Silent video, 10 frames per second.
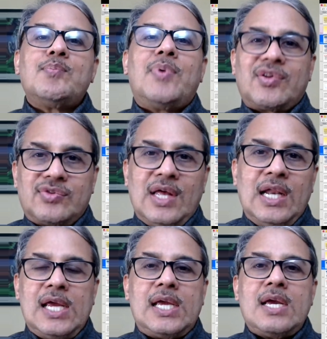
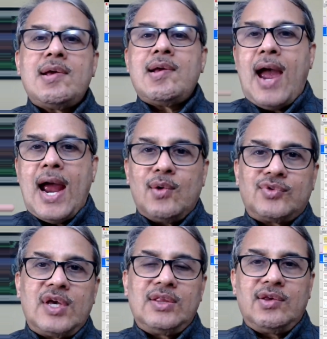Personally, I have
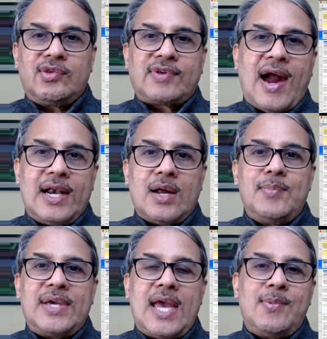seen this kind of
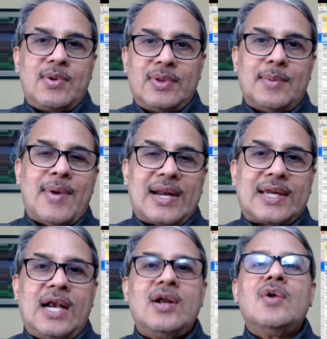behavior from the
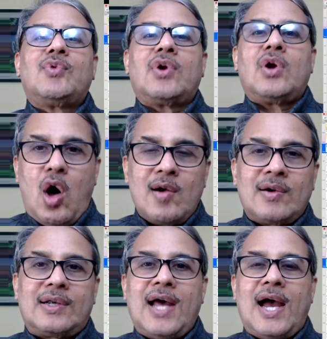market for a
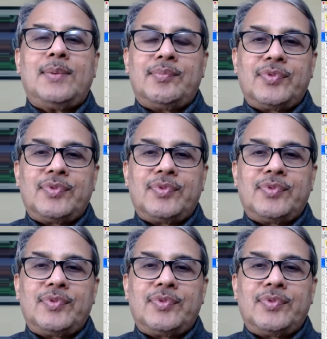long time.